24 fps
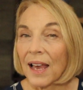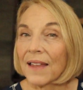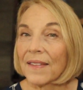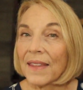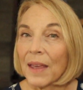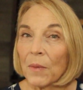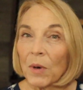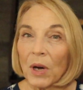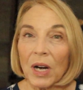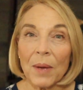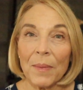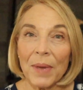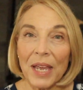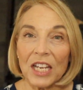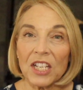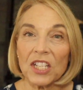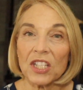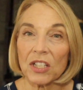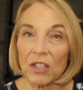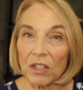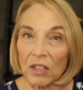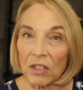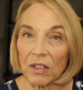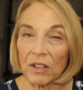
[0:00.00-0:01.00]
they want to make
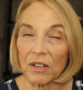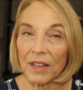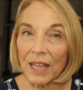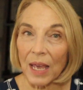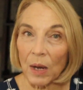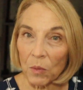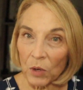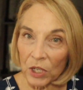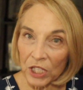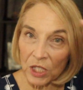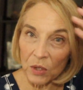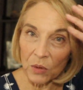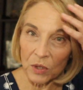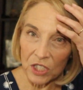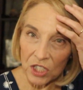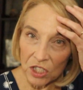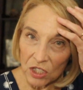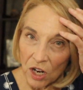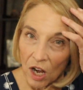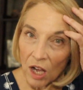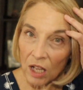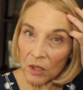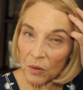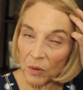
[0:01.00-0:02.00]
sure that when you
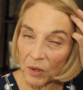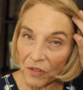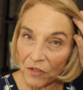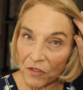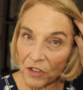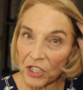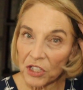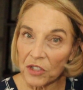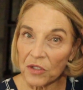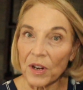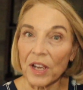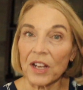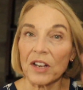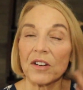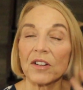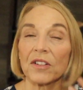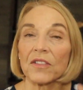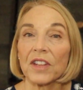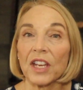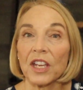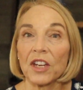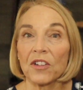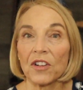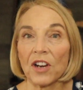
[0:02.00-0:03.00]
install a refrigerator
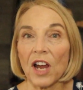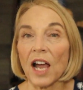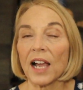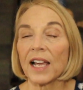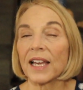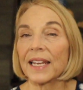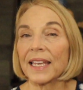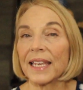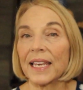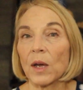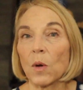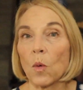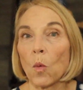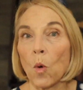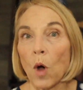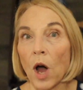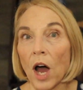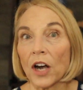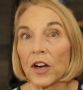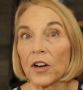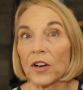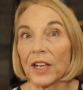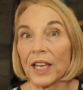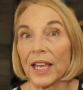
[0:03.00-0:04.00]
that you're not going to get
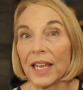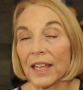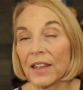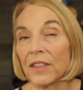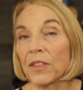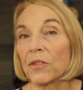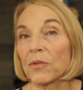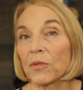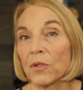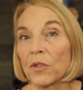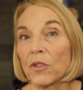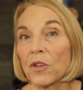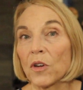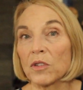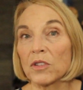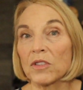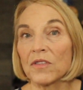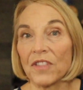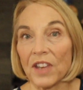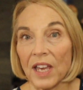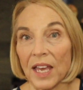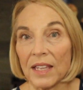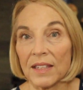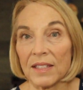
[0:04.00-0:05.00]
water in through those
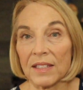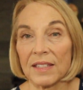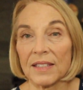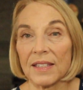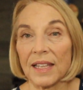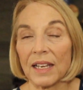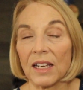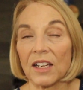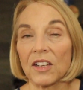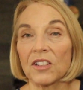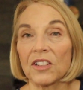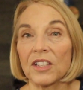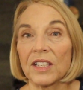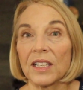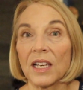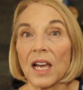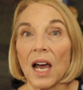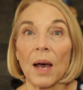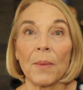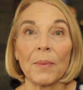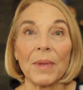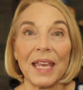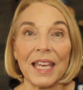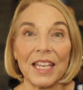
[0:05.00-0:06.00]
vents that could
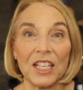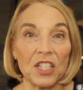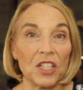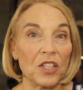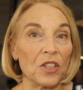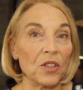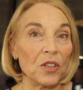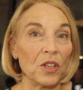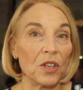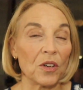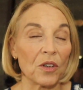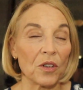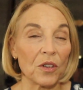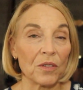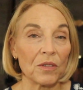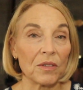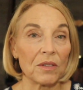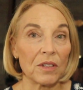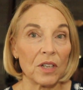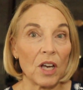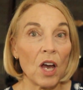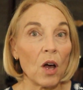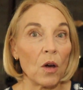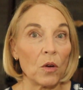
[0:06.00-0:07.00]
come into your
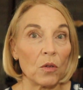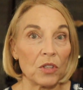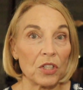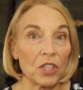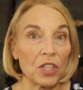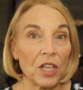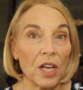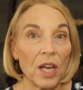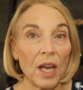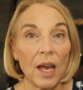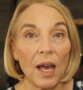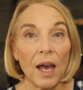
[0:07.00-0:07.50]
coach,